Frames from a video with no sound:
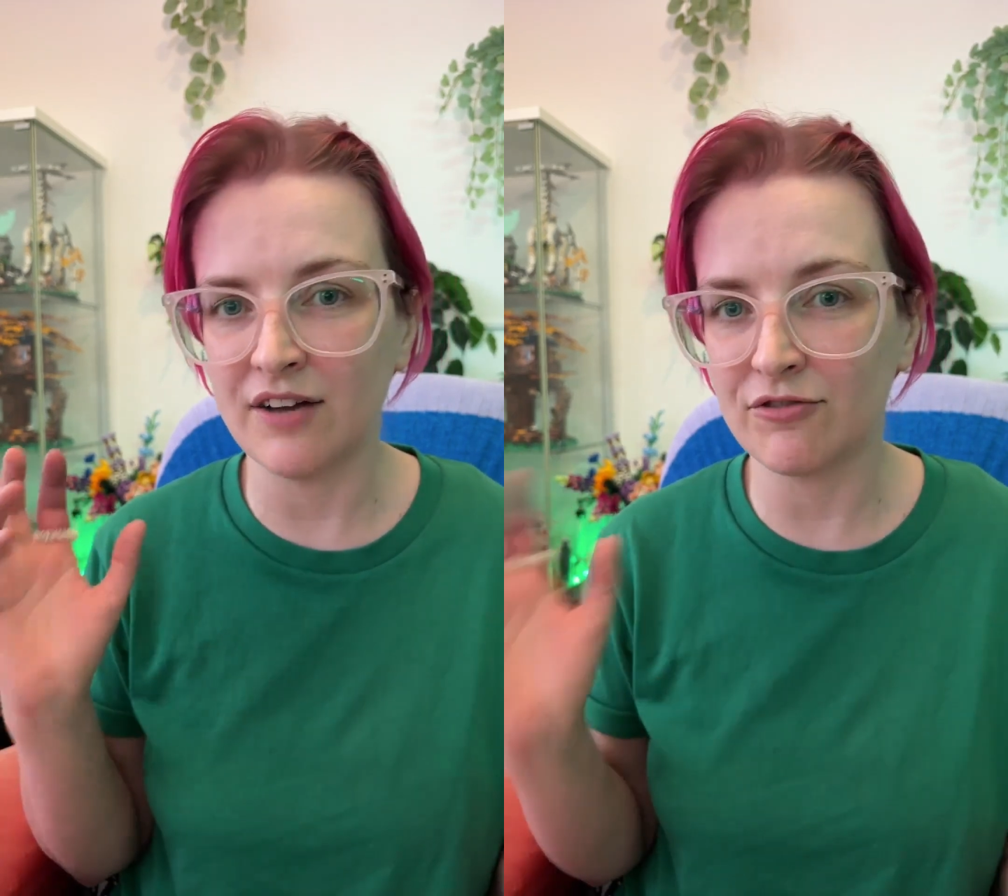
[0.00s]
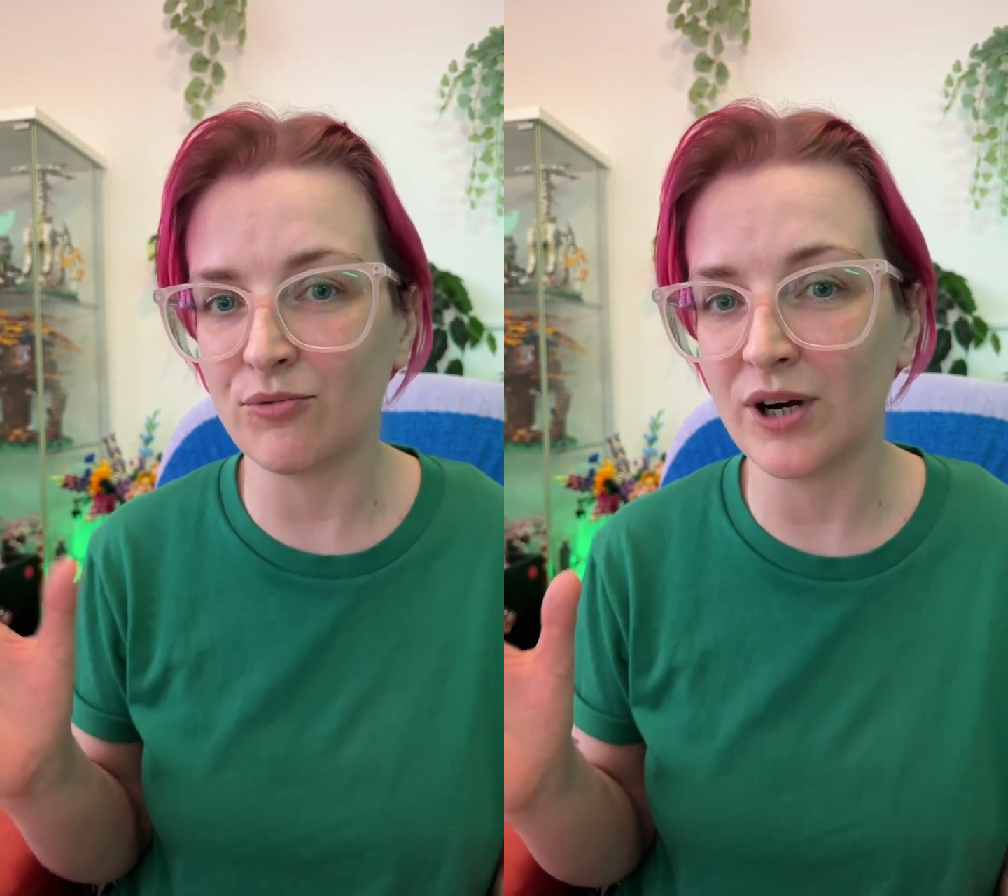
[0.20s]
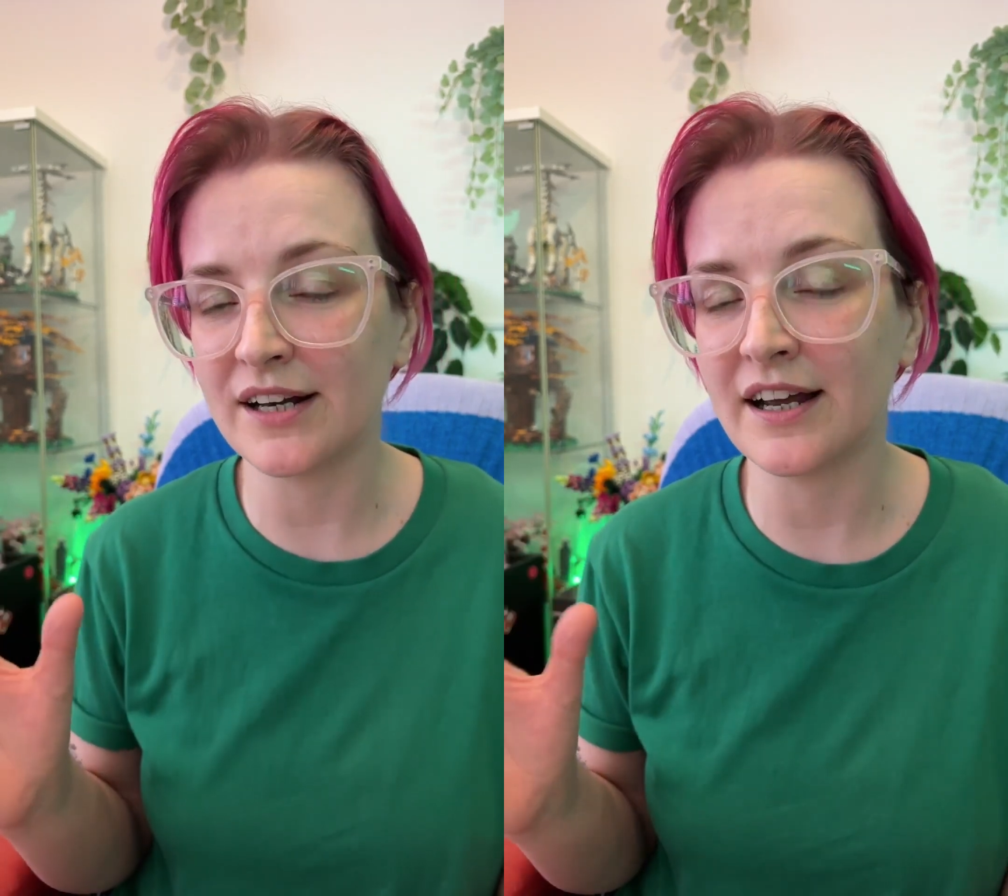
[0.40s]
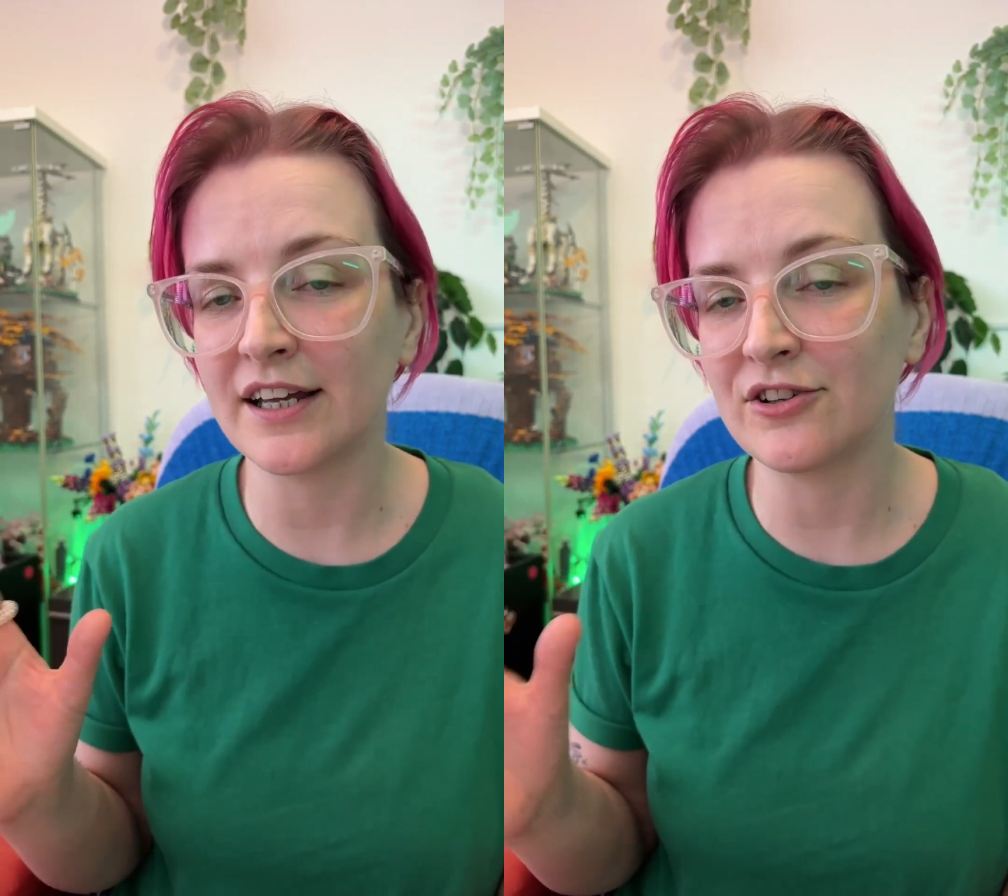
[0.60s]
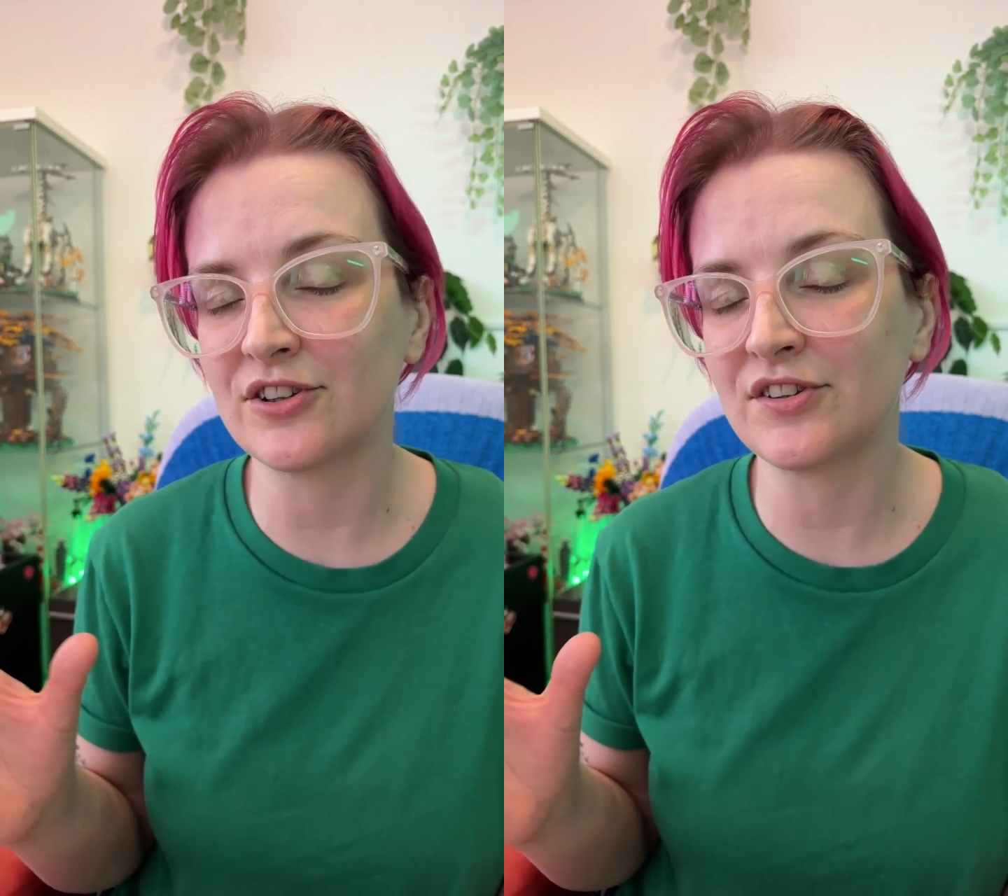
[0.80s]
from what I
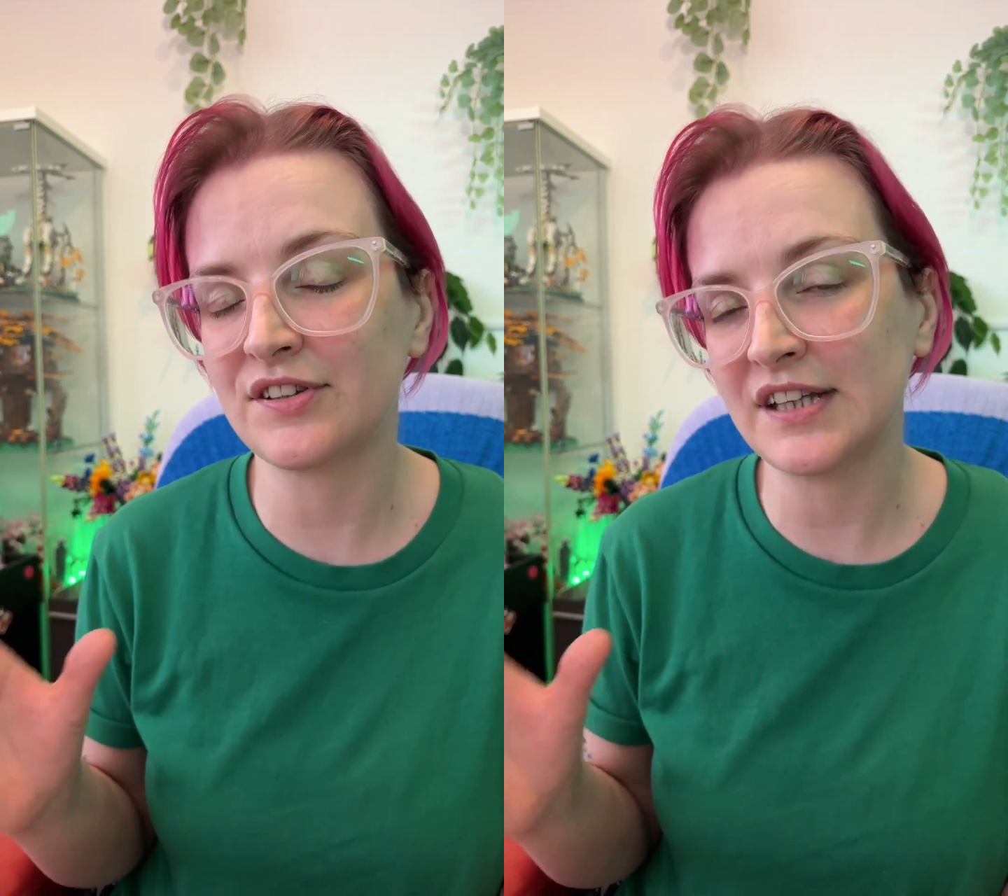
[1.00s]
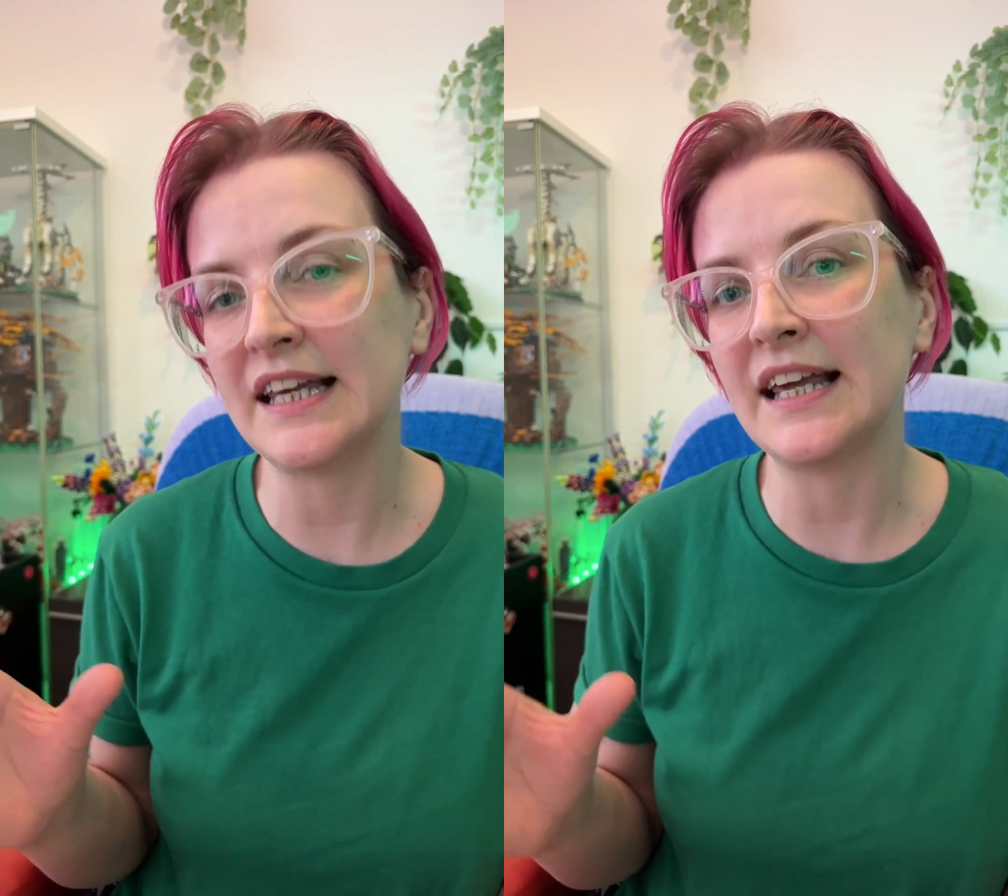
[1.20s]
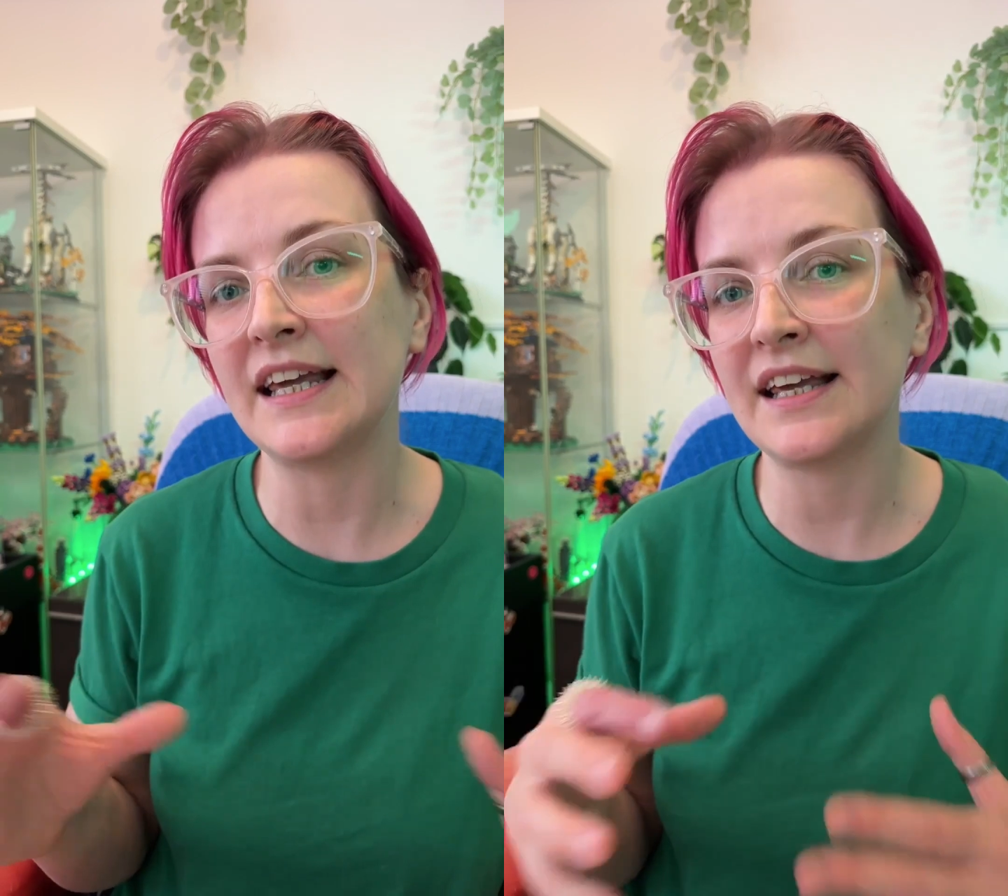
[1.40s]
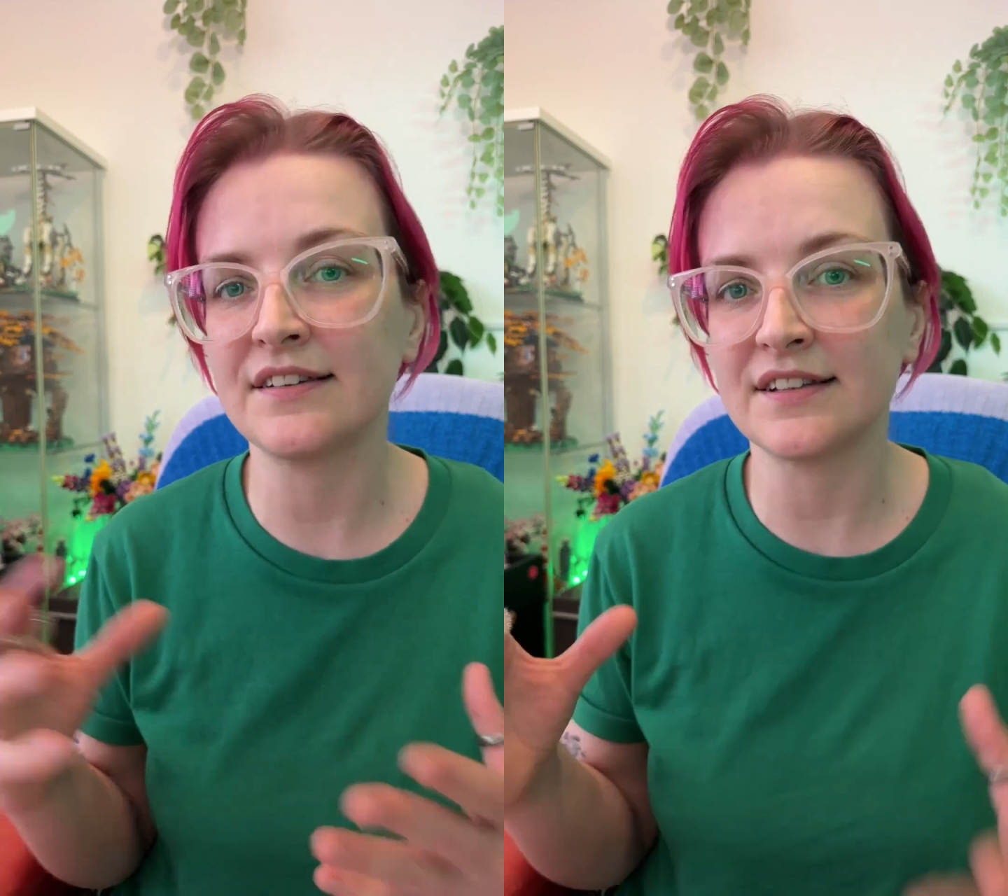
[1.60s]
could see, yes,